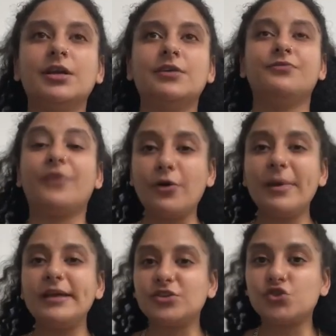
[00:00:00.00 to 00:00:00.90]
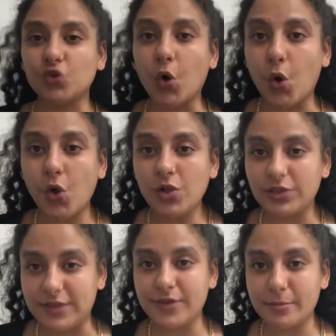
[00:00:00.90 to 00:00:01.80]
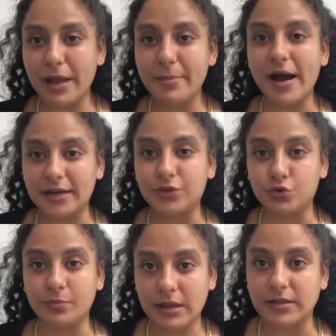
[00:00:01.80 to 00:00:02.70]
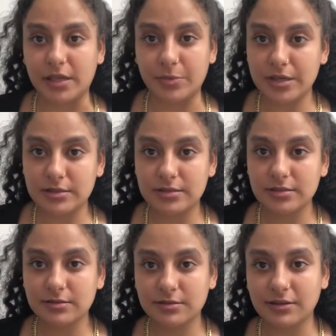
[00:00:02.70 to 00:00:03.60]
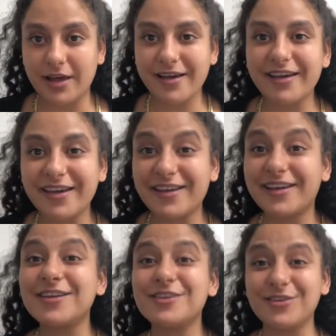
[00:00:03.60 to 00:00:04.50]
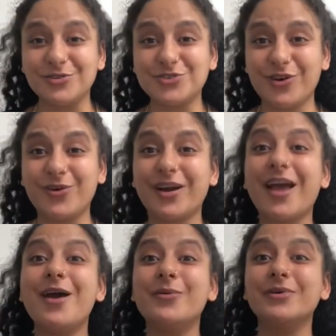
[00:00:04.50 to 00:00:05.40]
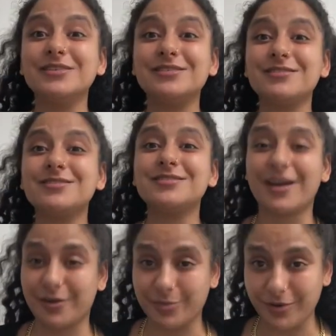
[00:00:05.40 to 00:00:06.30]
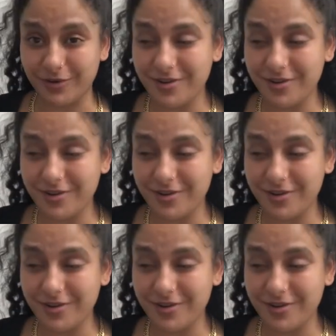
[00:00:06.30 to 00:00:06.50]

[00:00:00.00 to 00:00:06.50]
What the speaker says: felt my soul leaving my body through my labias. No joke, it was terrible.